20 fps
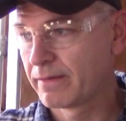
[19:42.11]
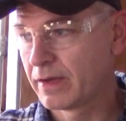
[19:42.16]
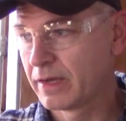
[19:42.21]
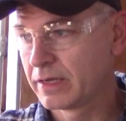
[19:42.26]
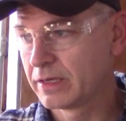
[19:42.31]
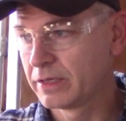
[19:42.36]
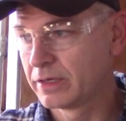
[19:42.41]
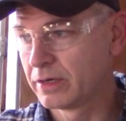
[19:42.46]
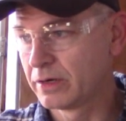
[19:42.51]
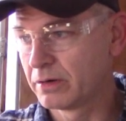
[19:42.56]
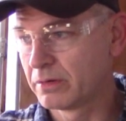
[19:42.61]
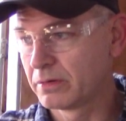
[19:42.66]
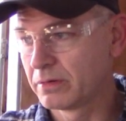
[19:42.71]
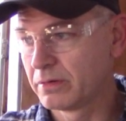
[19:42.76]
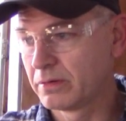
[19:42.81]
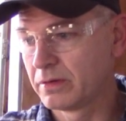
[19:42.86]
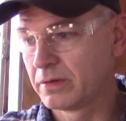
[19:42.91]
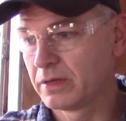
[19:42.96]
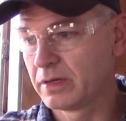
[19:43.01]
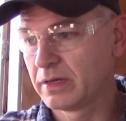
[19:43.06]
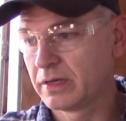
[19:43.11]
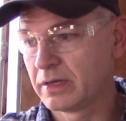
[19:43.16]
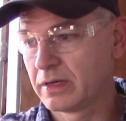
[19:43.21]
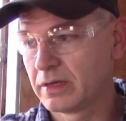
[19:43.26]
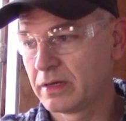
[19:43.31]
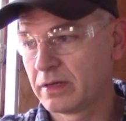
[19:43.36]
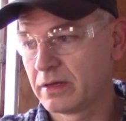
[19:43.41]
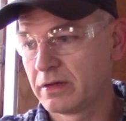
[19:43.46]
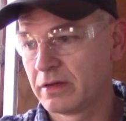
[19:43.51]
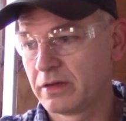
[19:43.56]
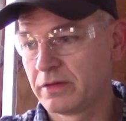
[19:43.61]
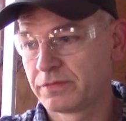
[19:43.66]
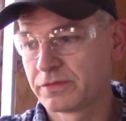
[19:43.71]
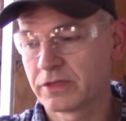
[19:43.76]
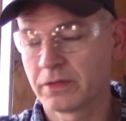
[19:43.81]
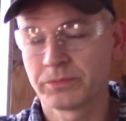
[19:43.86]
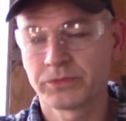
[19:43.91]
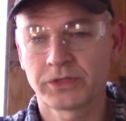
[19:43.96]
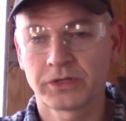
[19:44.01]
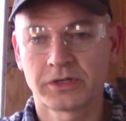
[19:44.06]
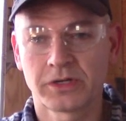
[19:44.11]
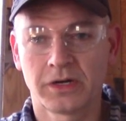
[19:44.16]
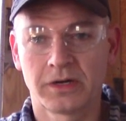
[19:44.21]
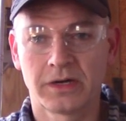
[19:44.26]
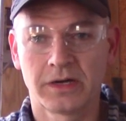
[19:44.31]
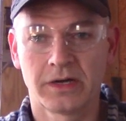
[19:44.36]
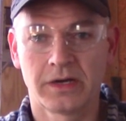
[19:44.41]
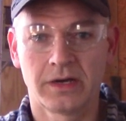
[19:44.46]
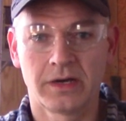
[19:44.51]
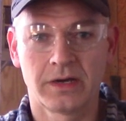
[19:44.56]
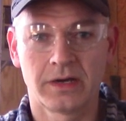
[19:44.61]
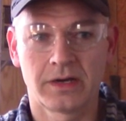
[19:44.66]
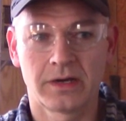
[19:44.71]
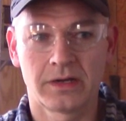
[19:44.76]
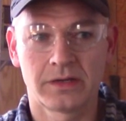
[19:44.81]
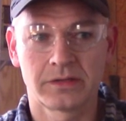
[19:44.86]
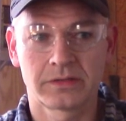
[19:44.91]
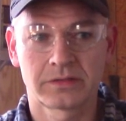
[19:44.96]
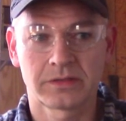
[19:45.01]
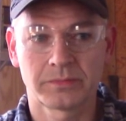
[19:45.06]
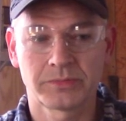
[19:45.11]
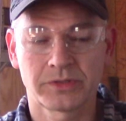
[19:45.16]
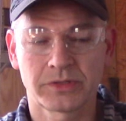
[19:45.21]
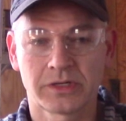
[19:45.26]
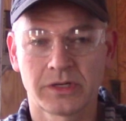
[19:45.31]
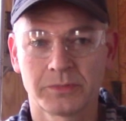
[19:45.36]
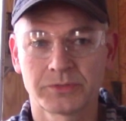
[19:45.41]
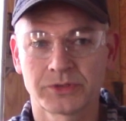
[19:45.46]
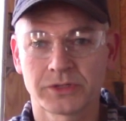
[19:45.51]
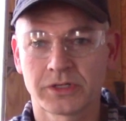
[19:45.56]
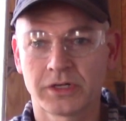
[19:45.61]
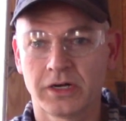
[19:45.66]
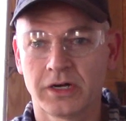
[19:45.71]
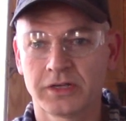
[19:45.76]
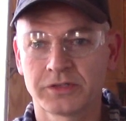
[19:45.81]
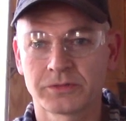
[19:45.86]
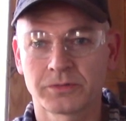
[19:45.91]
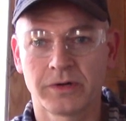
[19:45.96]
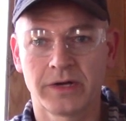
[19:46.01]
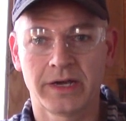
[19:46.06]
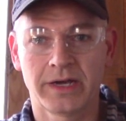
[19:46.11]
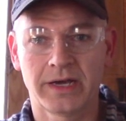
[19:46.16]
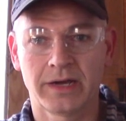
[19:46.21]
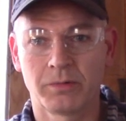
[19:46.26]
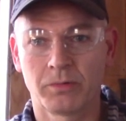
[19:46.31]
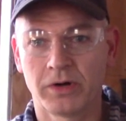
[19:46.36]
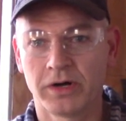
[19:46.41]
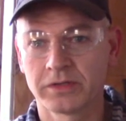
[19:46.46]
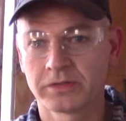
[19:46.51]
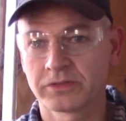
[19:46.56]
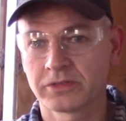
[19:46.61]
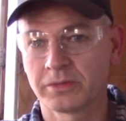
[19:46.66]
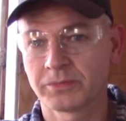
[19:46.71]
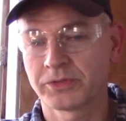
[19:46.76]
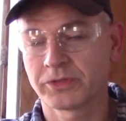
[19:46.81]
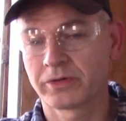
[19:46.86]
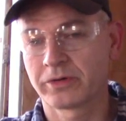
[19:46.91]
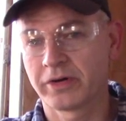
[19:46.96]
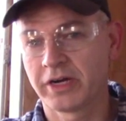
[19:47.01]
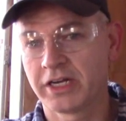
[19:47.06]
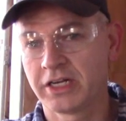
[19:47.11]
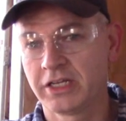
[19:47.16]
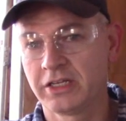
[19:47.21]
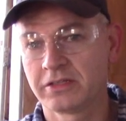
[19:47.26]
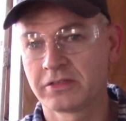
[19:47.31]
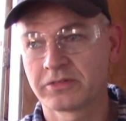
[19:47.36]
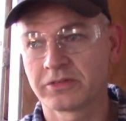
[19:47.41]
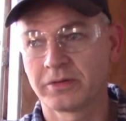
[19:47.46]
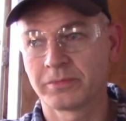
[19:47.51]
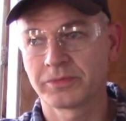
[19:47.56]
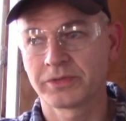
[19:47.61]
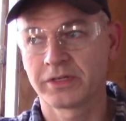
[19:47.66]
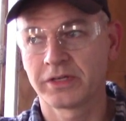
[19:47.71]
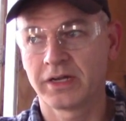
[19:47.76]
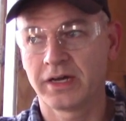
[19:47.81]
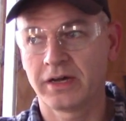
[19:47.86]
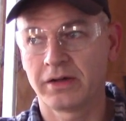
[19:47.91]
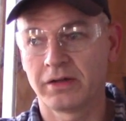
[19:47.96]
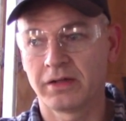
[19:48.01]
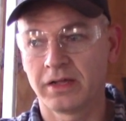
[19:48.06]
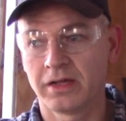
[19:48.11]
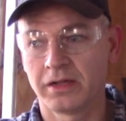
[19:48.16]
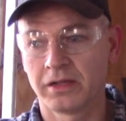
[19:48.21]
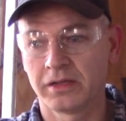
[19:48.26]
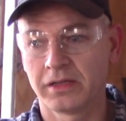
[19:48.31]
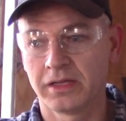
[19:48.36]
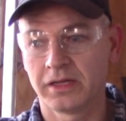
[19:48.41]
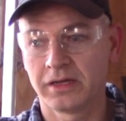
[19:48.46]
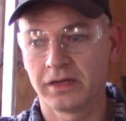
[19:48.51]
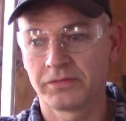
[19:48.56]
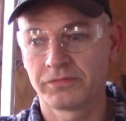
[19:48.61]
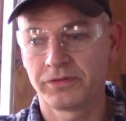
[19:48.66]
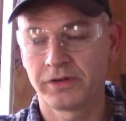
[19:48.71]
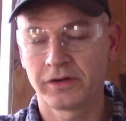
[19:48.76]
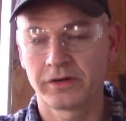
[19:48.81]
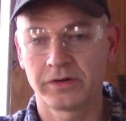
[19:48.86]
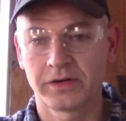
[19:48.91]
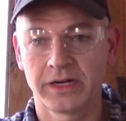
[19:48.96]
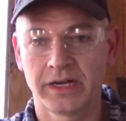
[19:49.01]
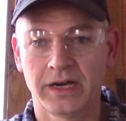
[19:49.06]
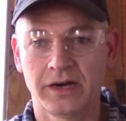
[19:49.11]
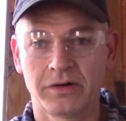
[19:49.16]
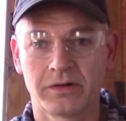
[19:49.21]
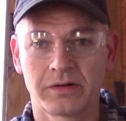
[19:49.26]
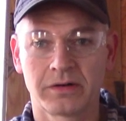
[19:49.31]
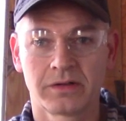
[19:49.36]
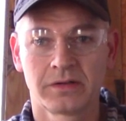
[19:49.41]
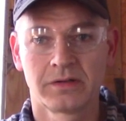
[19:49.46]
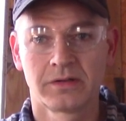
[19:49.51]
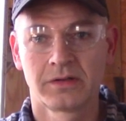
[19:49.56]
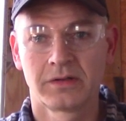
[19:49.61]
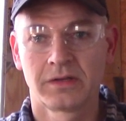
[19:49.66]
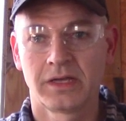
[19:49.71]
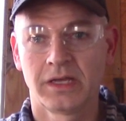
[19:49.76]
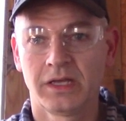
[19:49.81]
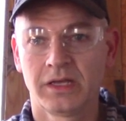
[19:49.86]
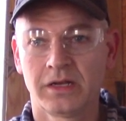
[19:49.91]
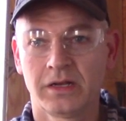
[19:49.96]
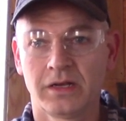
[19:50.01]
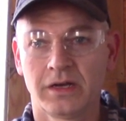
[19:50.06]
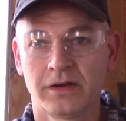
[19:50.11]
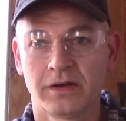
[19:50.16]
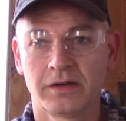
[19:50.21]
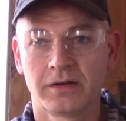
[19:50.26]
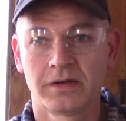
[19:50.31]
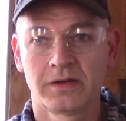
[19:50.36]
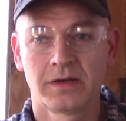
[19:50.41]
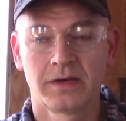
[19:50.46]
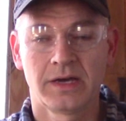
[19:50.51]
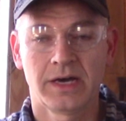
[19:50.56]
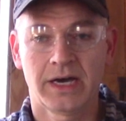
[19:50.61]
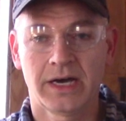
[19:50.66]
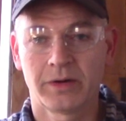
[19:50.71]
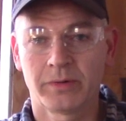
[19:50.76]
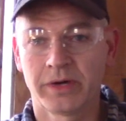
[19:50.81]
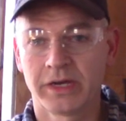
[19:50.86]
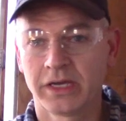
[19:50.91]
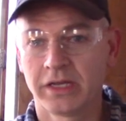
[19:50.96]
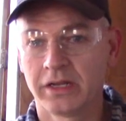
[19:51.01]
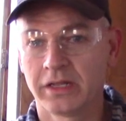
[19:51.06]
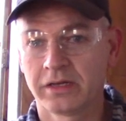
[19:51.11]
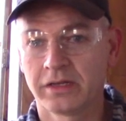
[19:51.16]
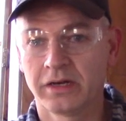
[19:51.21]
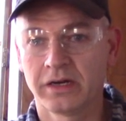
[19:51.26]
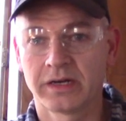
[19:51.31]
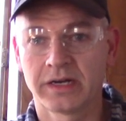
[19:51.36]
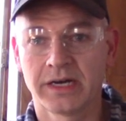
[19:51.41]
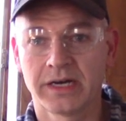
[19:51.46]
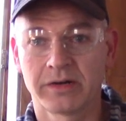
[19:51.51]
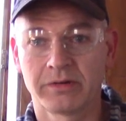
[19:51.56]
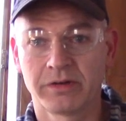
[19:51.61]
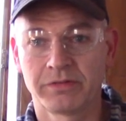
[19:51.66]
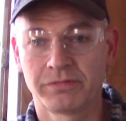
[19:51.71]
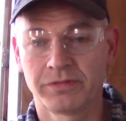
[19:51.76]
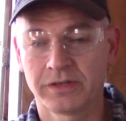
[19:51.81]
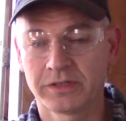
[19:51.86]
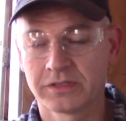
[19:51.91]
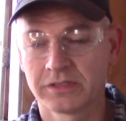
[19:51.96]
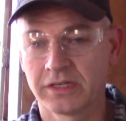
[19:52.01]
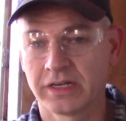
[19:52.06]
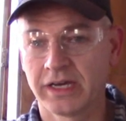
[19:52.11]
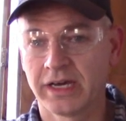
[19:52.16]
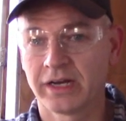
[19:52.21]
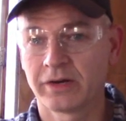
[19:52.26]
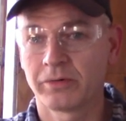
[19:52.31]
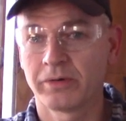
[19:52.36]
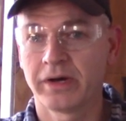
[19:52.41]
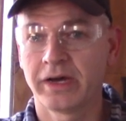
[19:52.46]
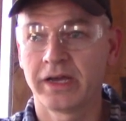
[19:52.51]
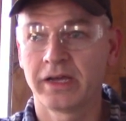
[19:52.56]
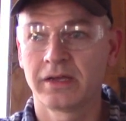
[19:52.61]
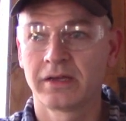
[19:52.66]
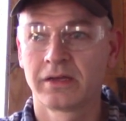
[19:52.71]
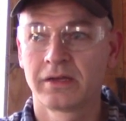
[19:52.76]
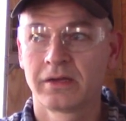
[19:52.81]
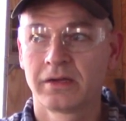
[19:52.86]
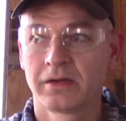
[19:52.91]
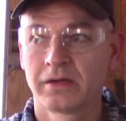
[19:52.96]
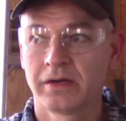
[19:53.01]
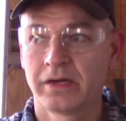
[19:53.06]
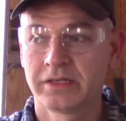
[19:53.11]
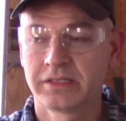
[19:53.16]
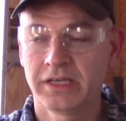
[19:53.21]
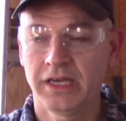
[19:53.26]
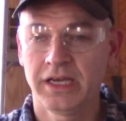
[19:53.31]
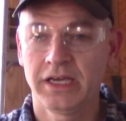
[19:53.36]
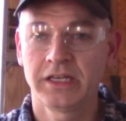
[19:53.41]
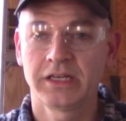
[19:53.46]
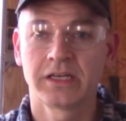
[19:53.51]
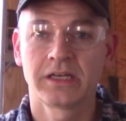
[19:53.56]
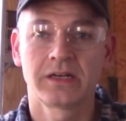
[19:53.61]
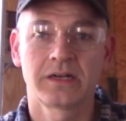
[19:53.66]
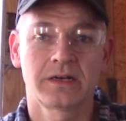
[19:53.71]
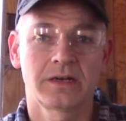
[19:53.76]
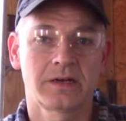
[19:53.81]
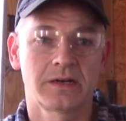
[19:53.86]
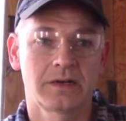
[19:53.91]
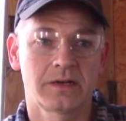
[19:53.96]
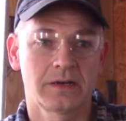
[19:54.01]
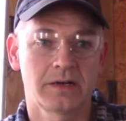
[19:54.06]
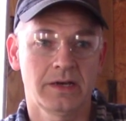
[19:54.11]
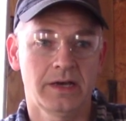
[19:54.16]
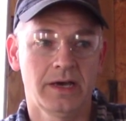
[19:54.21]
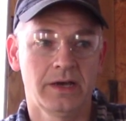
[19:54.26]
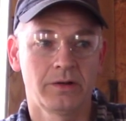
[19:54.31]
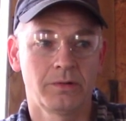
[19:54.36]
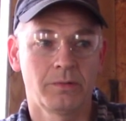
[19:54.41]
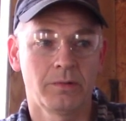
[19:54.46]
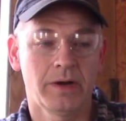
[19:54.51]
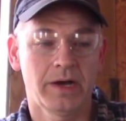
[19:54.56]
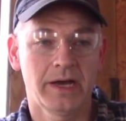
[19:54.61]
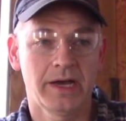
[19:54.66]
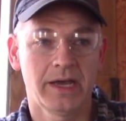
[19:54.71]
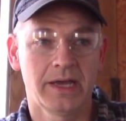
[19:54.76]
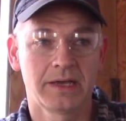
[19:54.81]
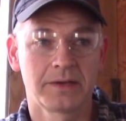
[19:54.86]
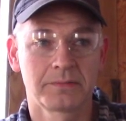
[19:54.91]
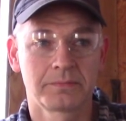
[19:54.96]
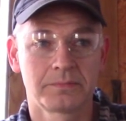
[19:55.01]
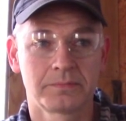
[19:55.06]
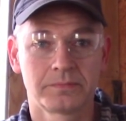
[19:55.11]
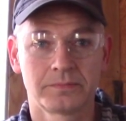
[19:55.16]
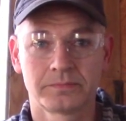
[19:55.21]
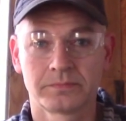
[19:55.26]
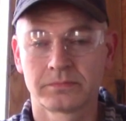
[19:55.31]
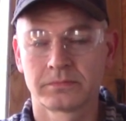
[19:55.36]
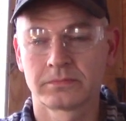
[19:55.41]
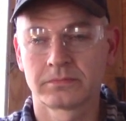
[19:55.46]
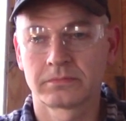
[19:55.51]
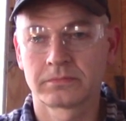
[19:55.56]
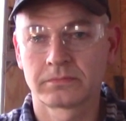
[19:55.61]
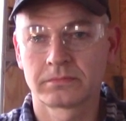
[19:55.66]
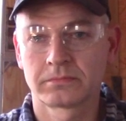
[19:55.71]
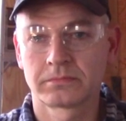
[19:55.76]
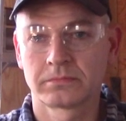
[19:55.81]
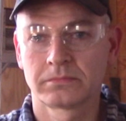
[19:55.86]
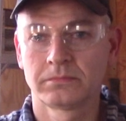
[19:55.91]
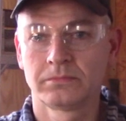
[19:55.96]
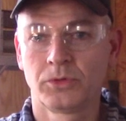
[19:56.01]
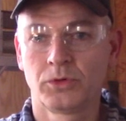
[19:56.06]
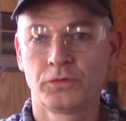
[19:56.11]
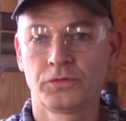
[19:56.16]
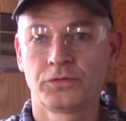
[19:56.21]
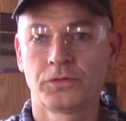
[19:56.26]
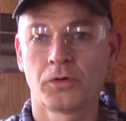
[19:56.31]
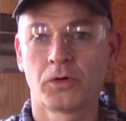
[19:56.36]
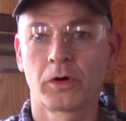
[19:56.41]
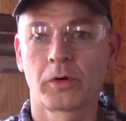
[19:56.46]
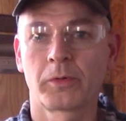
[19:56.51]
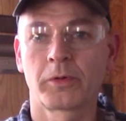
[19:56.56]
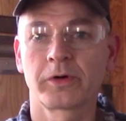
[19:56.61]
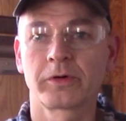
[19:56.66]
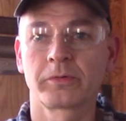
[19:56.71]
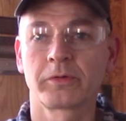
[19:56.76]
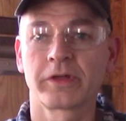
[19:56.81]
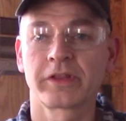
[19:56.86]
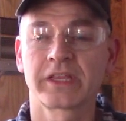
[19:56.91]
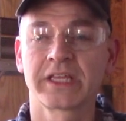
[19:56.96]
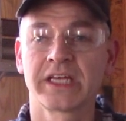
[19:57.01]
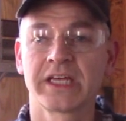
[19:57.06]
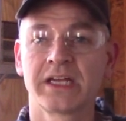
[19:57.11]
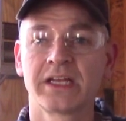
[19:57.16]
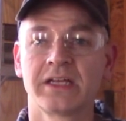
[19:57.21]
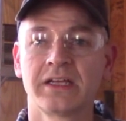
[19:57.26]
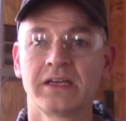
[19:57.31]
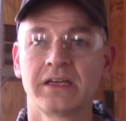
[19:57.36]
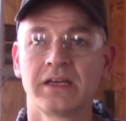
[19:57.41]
you know, if something comes across where I want something or I need something, I'll figure it out. And how do I get it done? How do I fix it? How do I attain it? How do I move forward with it?